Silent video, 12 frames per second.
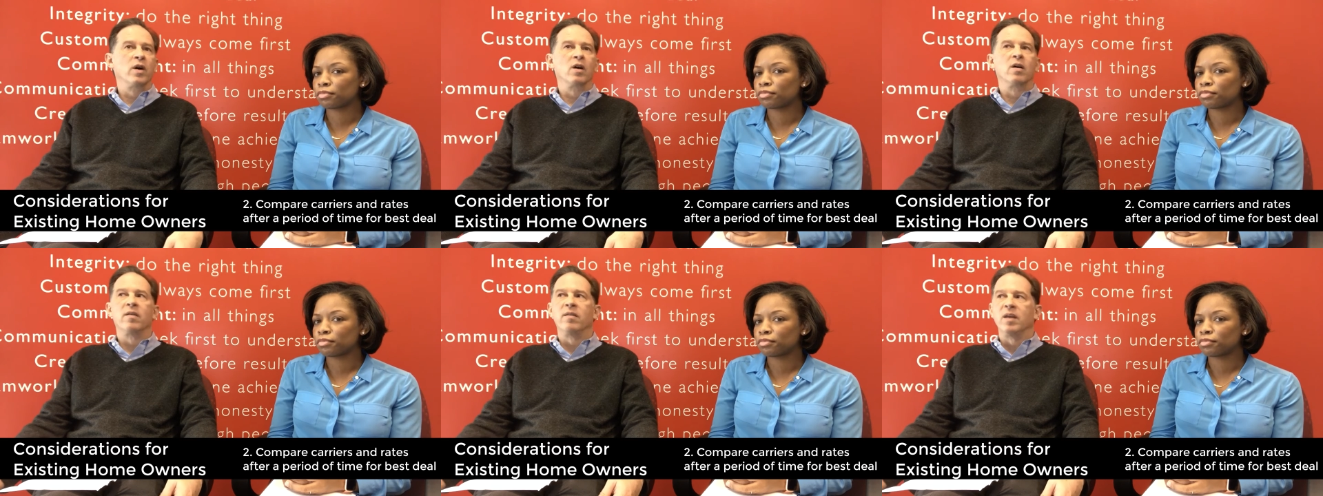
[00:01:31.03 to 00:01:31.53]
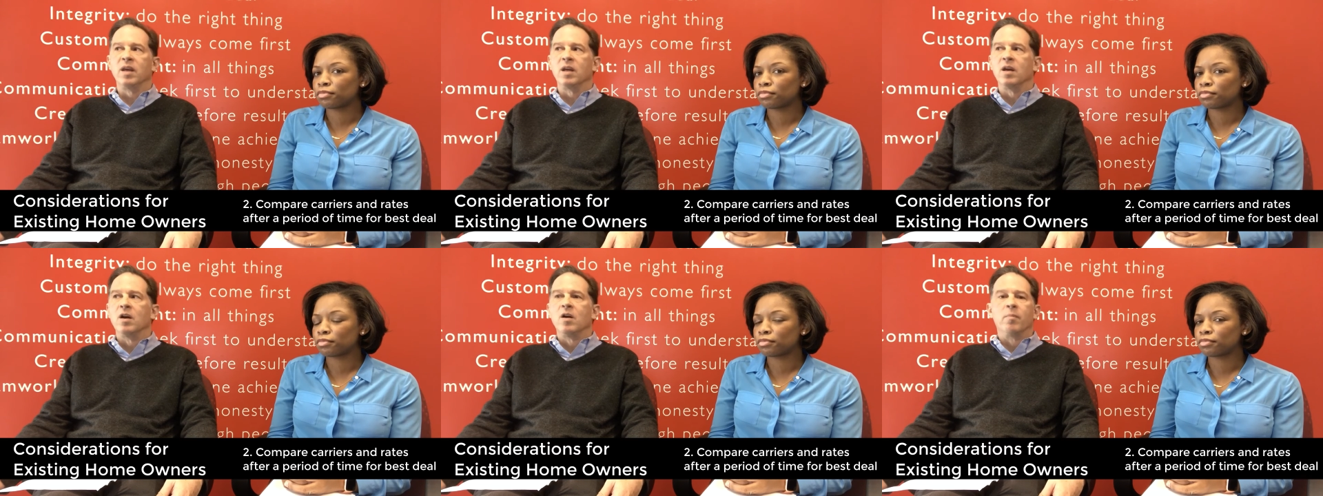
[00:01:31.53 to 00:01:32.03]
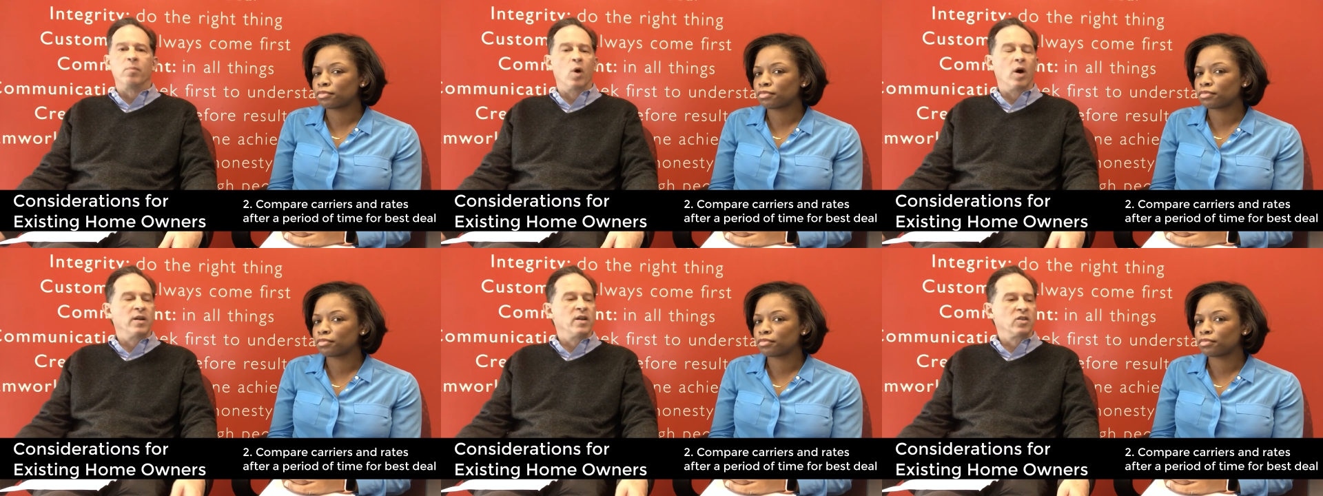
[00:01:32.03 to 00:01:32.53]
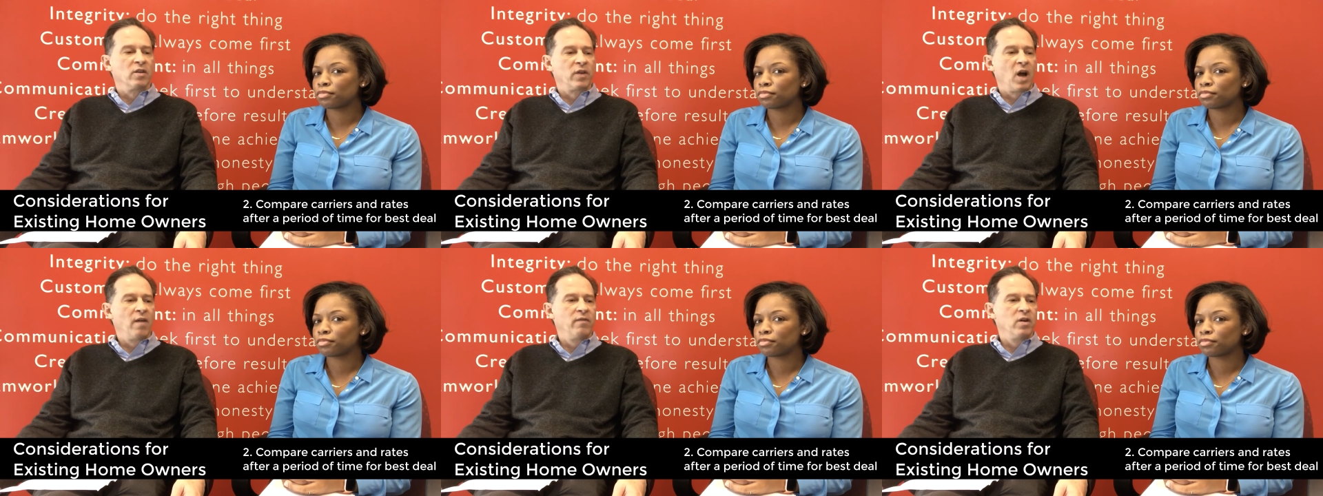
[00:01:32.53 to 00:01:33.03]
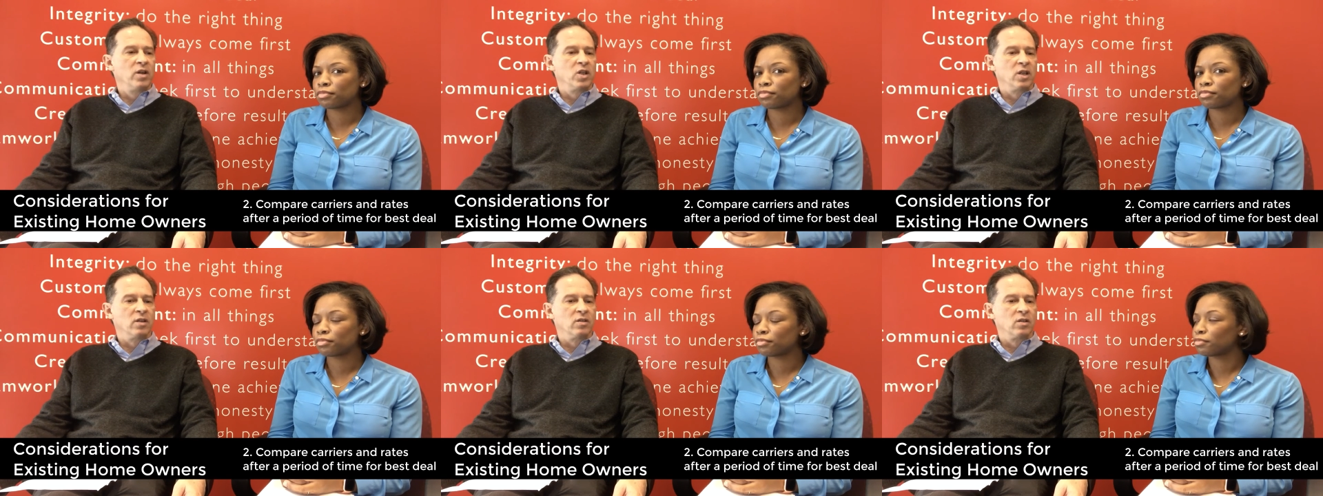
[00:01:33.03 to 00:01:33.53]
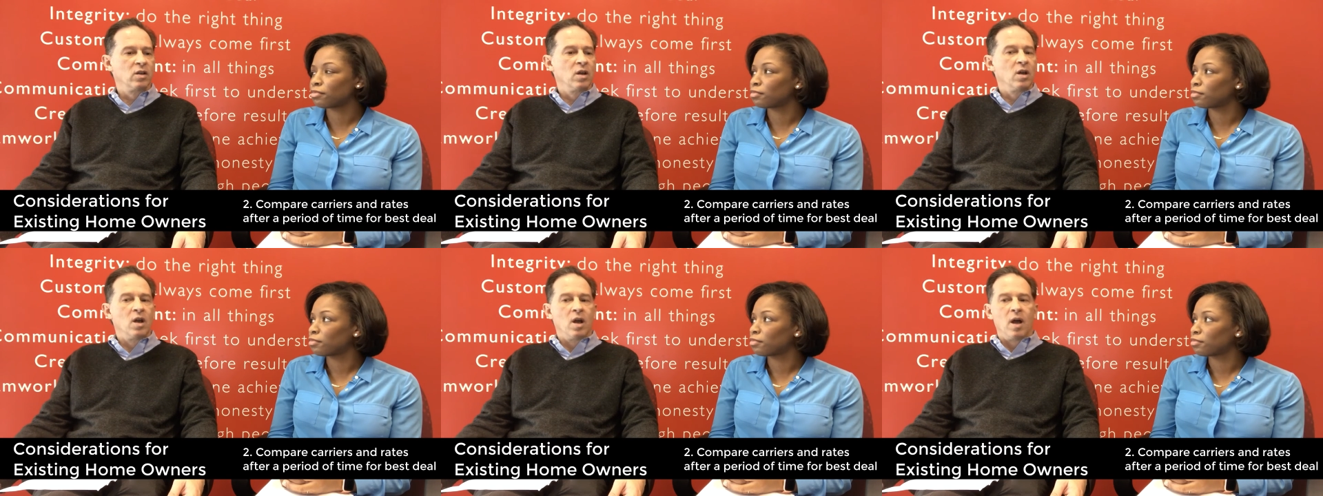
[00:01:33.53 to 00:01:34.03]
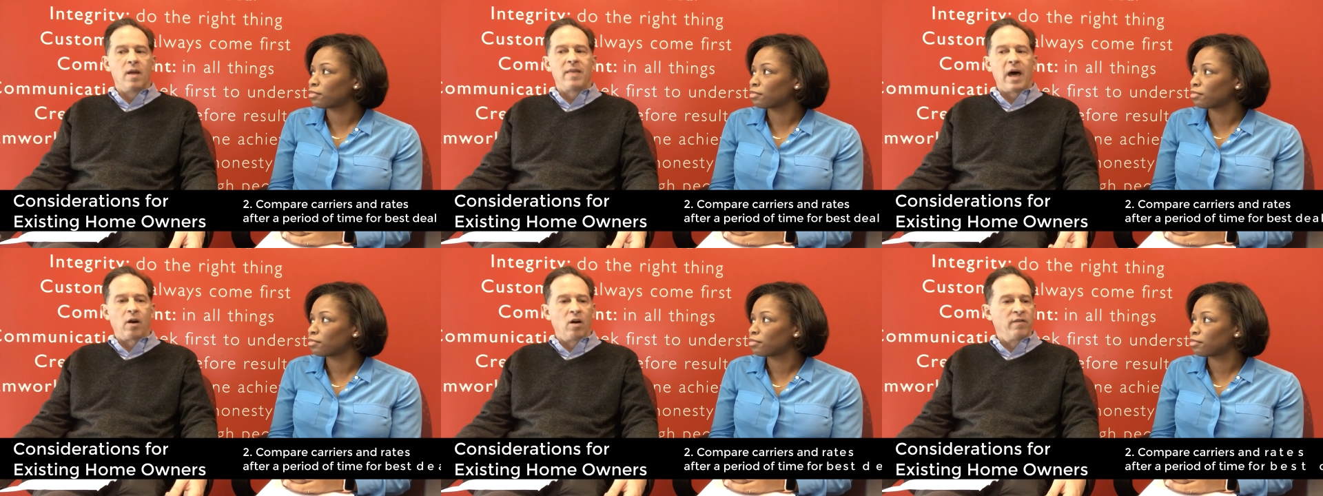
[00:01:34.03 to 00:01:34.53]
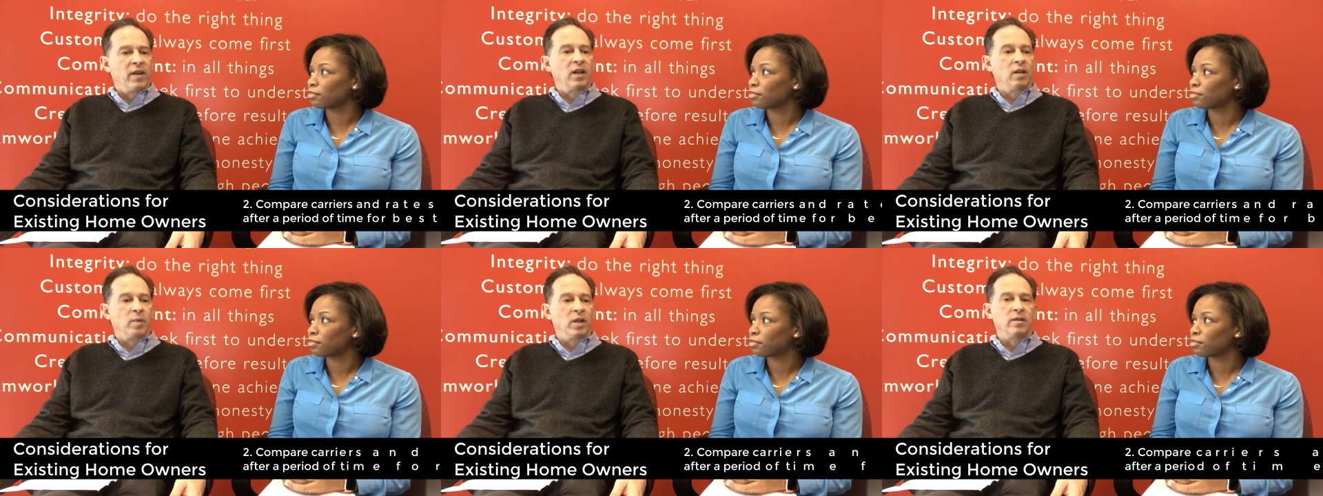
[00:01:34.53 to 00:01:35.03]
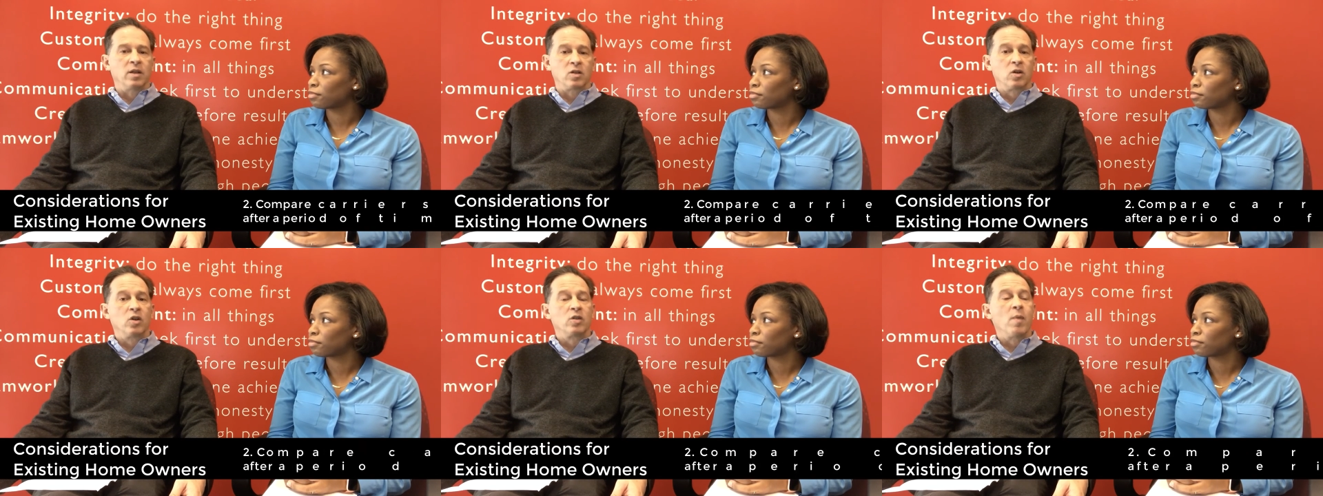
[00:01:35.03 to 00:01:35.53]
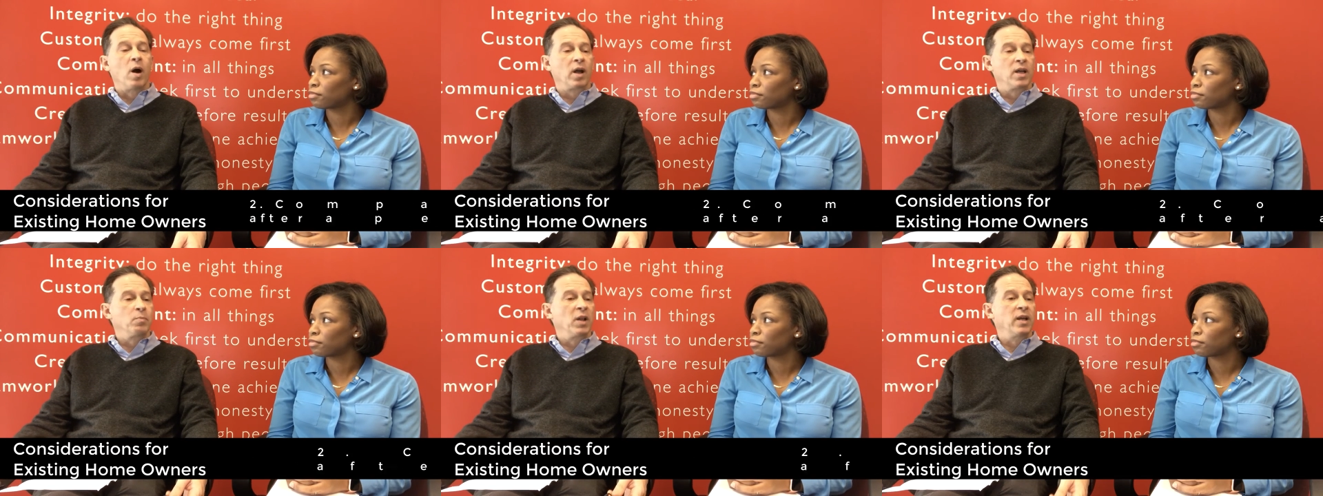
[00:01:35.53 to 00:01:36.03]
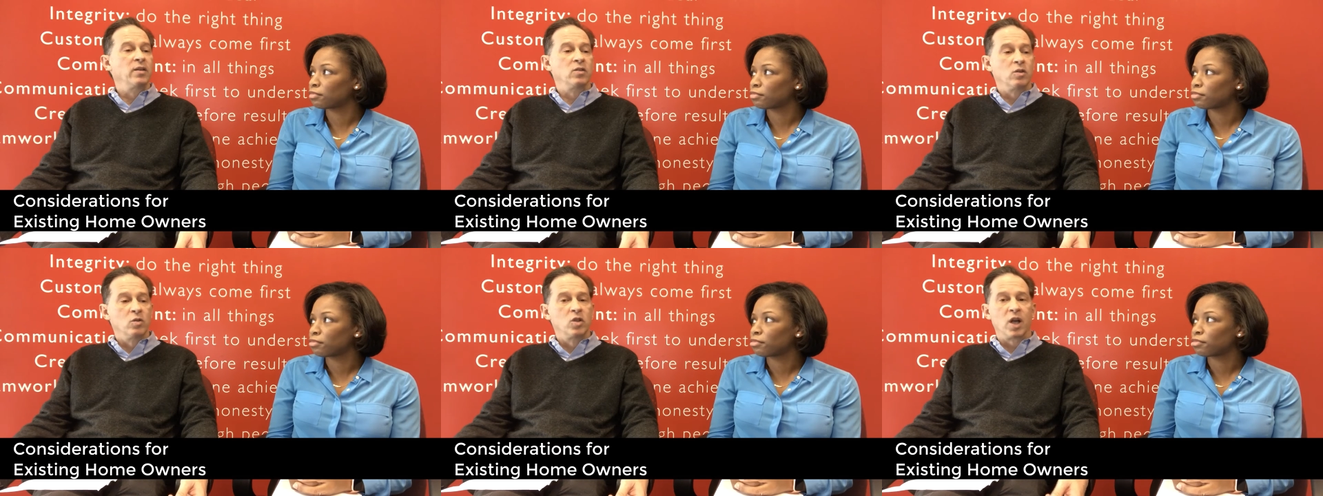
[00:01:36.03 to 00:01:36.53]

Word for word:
Speaker 1: the broadness of coverages that are available in the insurance marketplace, do